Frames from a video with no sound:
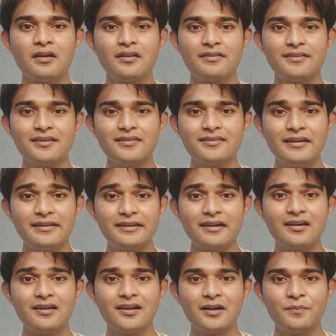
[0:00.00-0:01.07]
This
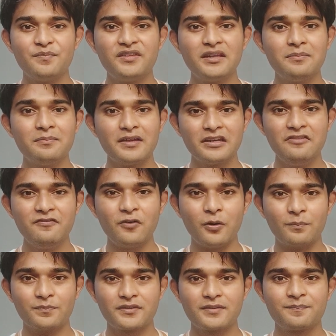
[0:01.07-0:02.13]
data comes in many
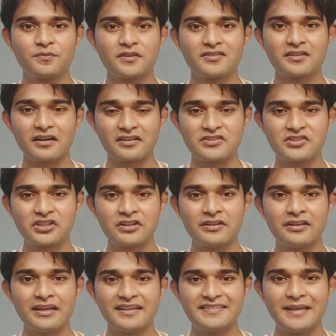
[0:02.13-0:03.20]
forms:
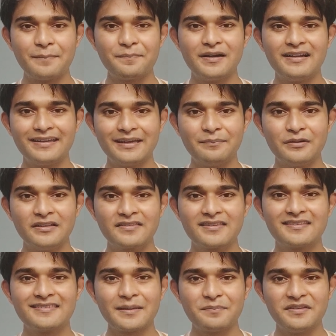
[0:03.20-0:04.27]
structured, example tables;
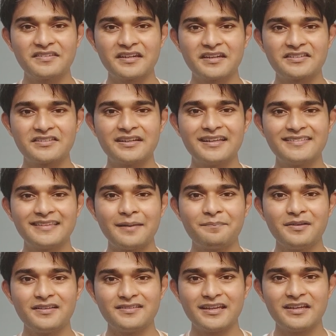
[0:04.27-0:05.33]
semi-structured,
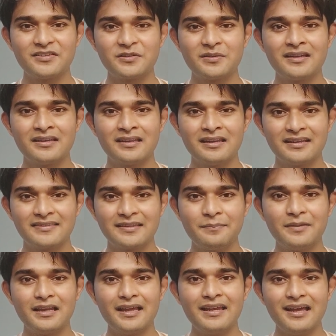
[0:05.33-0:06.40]
example JSON and
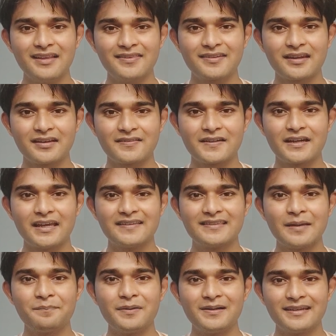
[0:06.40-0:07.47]
XML; and unstructured,
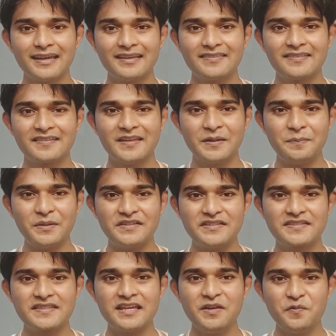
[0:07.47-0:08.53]
example text,
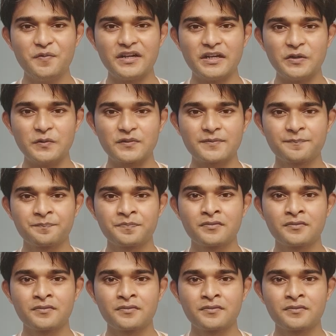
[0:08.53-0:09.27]
images, and videos.